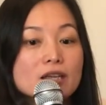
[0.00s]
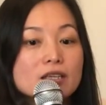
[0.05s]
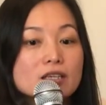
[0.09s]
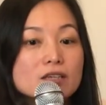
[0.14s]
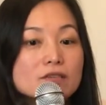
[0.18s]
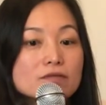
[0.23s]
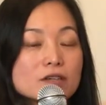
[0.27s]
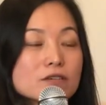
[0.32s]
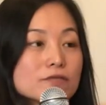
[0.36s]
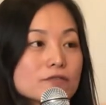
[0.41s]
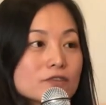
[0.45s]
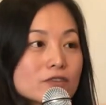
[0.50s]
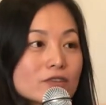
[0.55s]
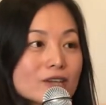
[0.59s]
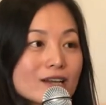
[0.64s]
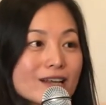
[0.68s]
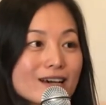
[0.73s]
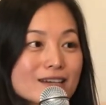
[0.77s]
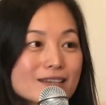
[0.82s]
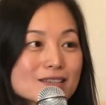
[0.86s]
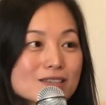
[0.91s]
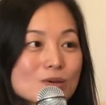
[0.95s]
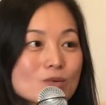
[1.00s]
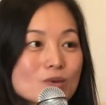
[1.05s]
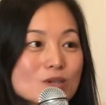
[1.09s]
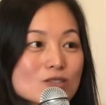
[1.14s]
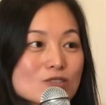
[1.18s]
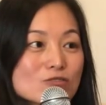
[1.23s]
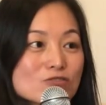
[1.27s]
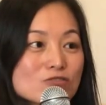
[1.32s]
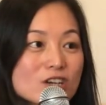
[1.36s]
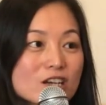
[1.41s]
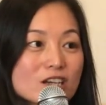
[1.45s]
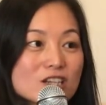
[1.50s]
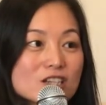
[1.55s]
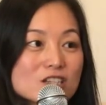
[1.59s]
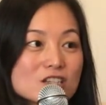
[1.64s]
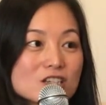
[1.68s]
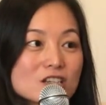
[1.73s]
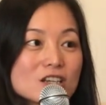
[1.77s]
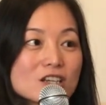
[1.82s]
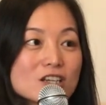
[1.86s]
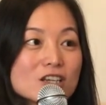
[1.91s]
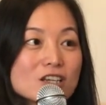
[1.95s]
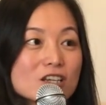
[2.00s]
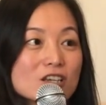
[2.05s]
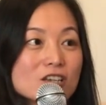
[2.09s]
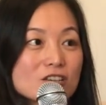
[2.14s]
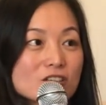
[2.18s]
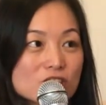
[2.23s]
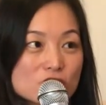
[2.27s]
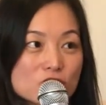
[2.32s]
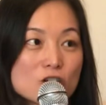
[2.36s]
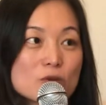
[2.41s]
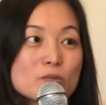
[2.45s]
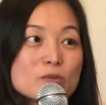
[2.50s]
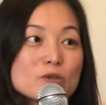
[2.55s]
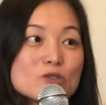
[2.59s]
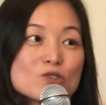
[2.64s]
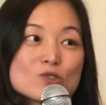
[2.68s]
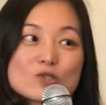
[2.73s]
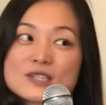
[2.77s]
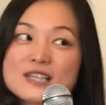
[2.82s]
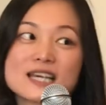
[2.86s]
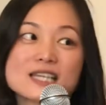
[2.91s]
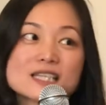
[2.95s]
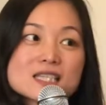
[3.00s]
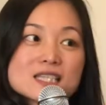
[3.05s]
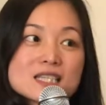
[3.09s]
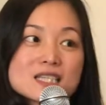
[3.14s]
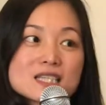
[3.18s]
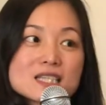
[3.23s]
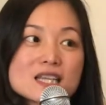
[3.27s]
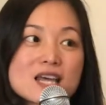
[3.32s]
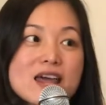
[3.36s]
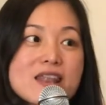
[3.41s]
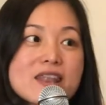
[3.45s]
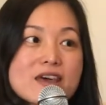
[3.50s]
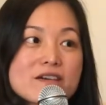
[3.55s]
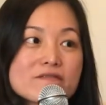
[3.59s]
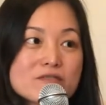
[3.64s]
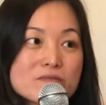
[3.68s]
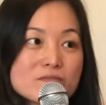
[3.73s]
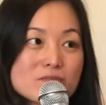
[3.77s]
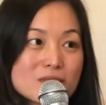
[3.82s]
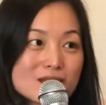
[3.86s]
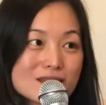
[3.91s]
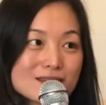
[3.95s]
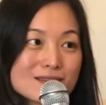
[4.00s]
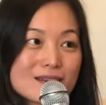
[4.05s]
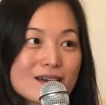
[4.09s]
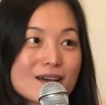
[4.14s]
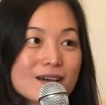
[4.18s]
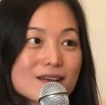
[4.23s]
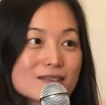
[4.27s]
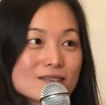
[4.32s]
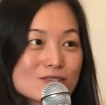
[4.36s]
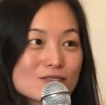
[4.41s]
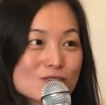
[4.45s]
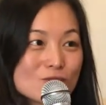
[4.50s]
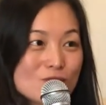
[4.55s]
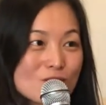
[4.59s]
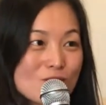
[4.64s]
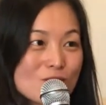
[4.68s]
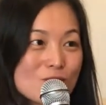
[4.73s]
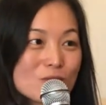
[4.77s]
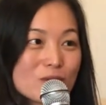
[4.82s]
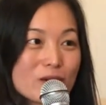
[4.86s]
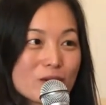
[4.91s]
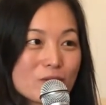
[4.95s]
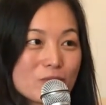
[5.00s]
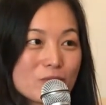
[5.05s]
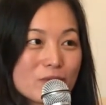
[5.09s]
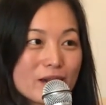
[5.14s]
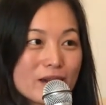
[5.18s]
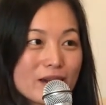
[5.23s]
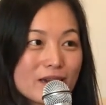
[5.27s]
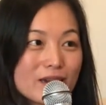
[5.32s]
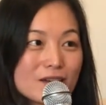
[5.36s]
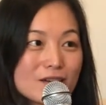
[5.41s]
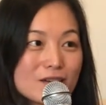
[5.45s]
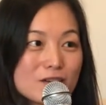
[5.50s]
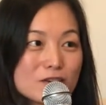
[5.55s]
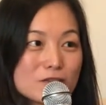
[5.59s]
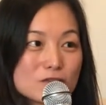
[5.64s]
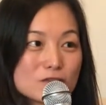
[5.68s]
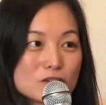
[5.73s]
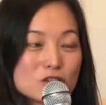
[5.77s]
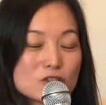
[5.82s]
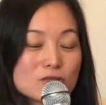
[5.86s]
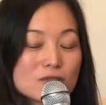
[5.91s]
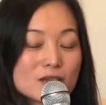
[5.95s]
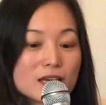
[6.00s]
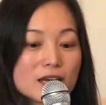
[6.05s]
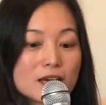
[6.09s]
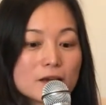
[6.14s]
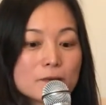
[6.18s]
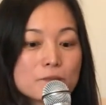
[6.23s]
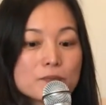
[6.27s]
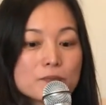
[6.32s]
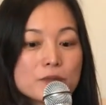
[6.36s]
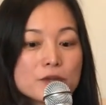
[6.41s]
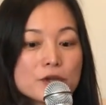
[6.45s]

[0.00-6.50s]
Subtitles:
And even if you like someone's strategy, your job is to test it and never make that as your only way of doing it.